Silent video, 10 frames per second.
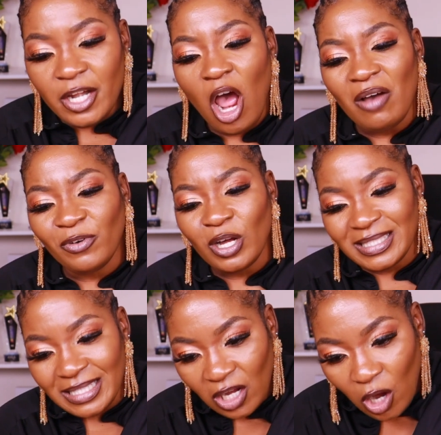Now of
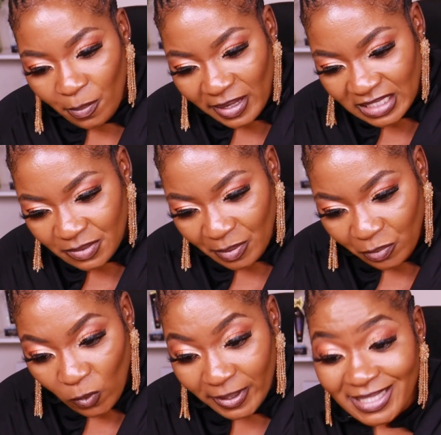course the comments,
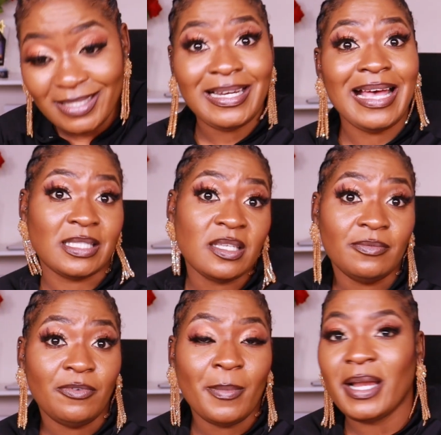people were just
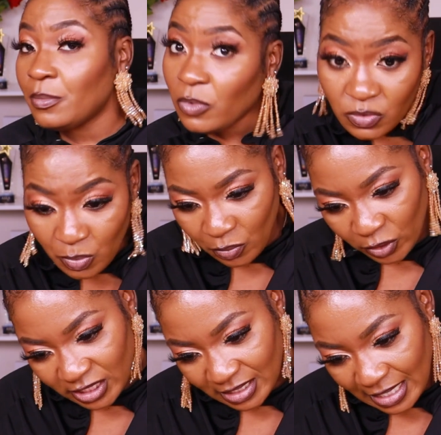asking for money. Most
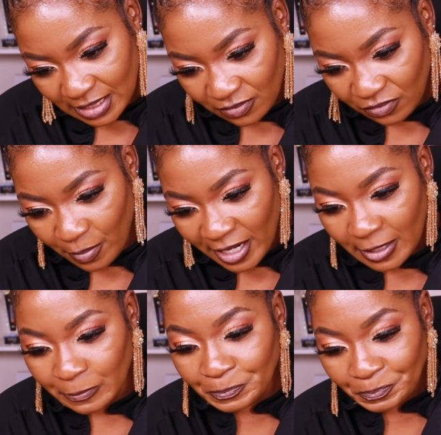people were just asking for
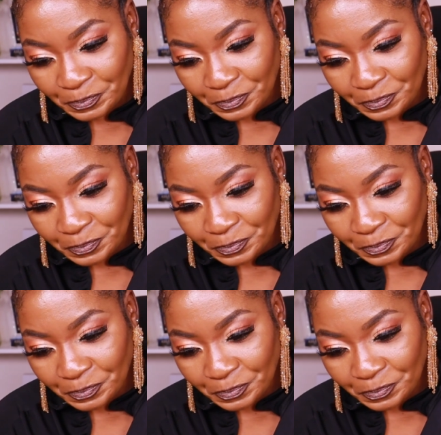money.